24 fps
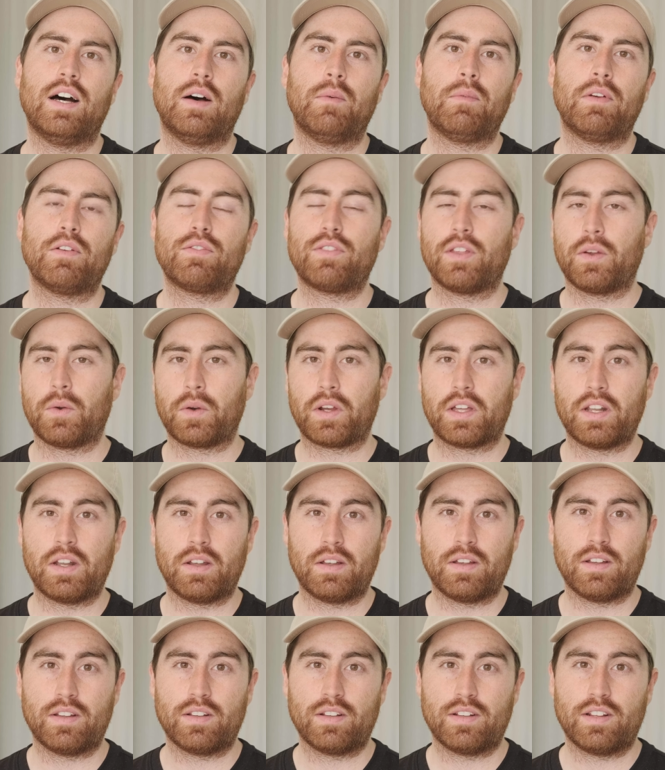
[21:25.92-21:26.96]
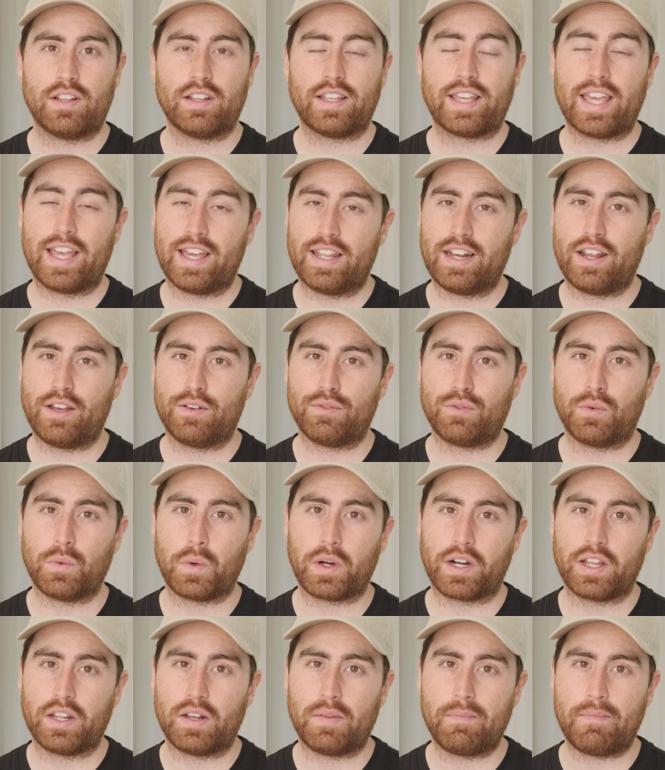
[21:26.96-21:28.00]
If they were gonna, KNF were
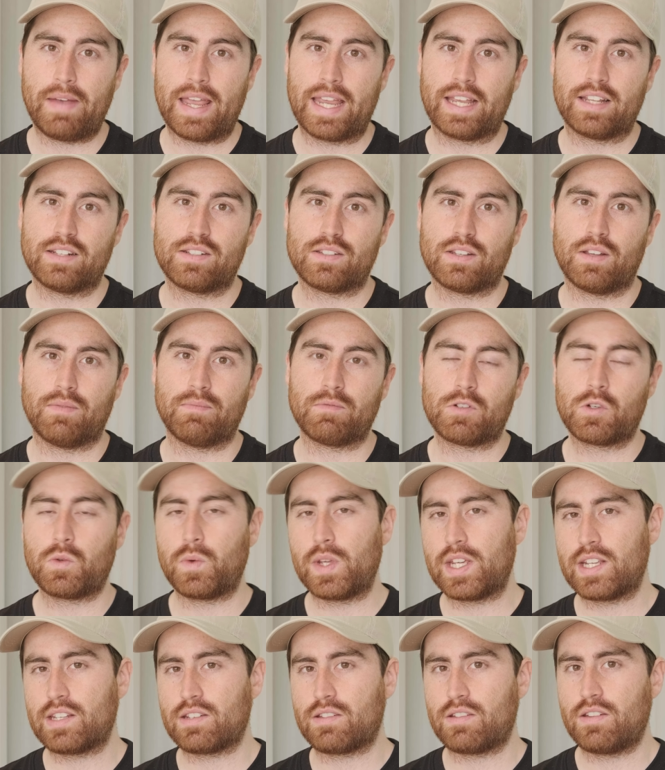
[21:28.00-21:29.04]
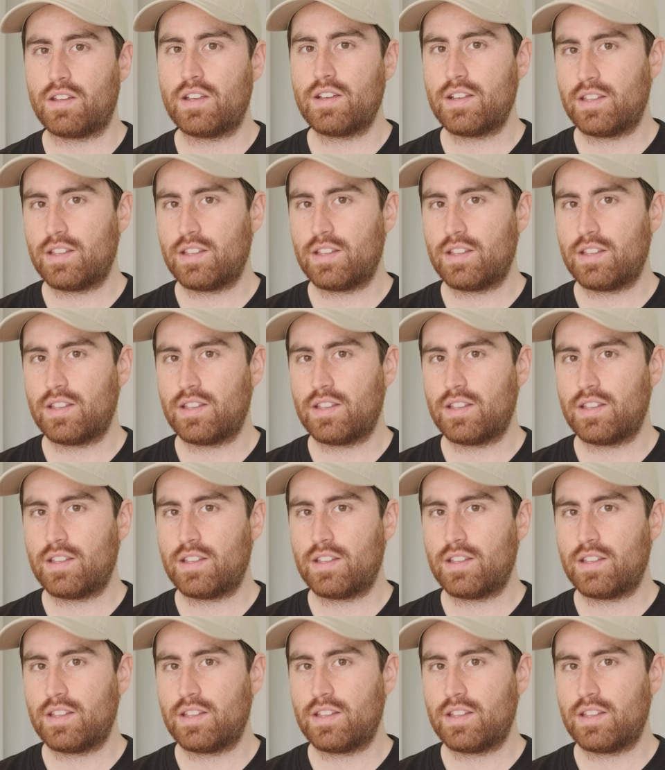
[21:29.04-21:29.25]
gonna make some tweaks,